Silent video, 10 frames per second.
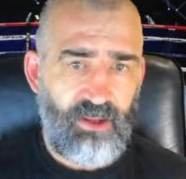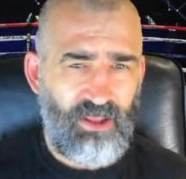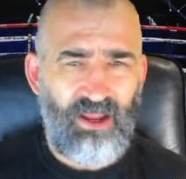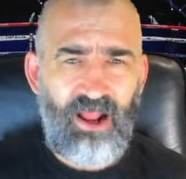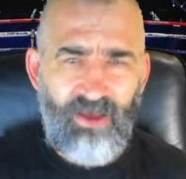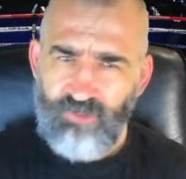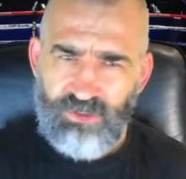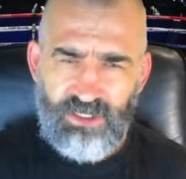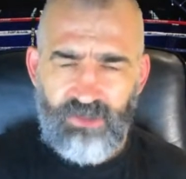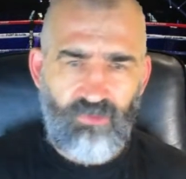And then
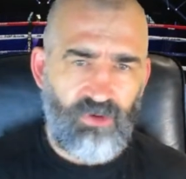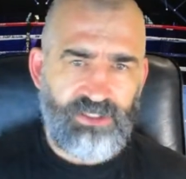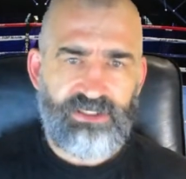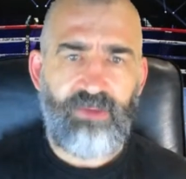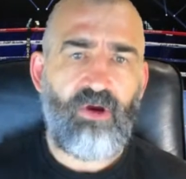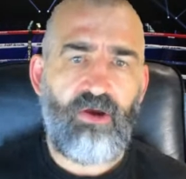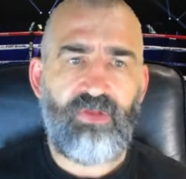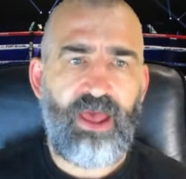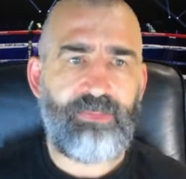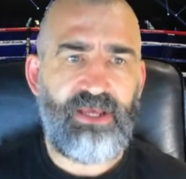afterwards, he didn't really seem
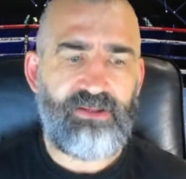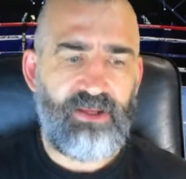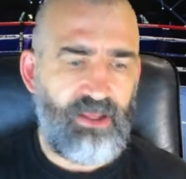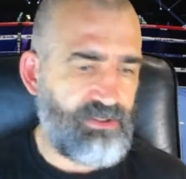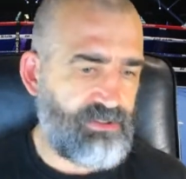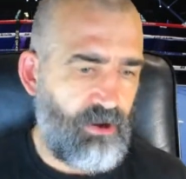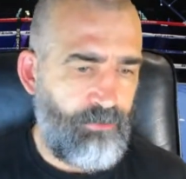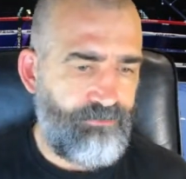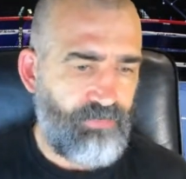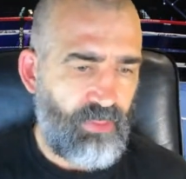overly upset, did he?
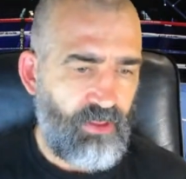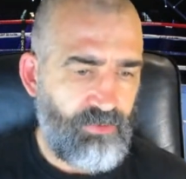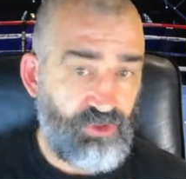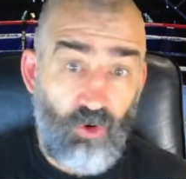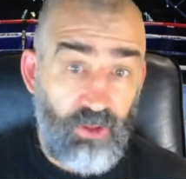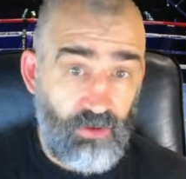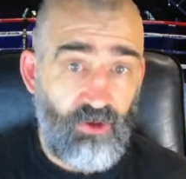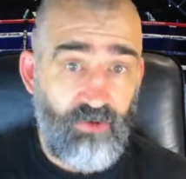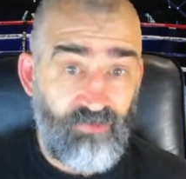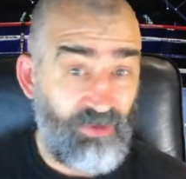So I'm sure he'll
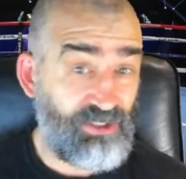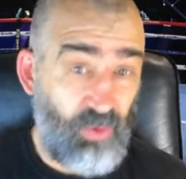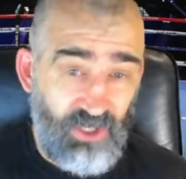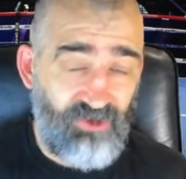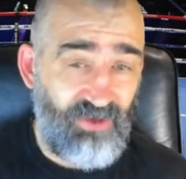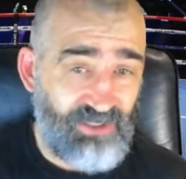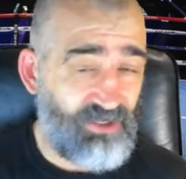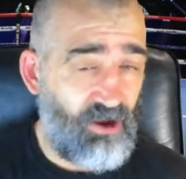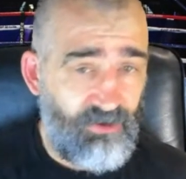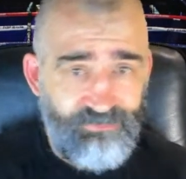learn from this. 22 years
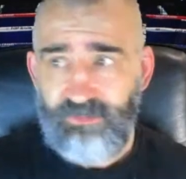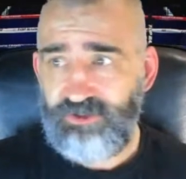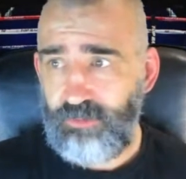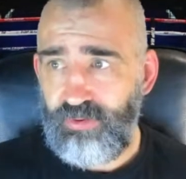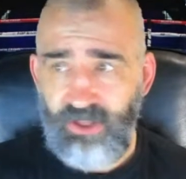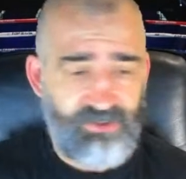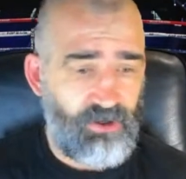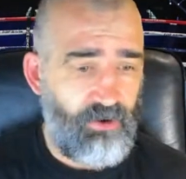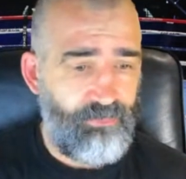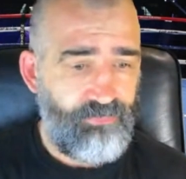old, still plenty of
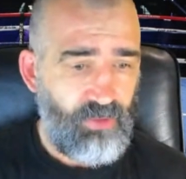time.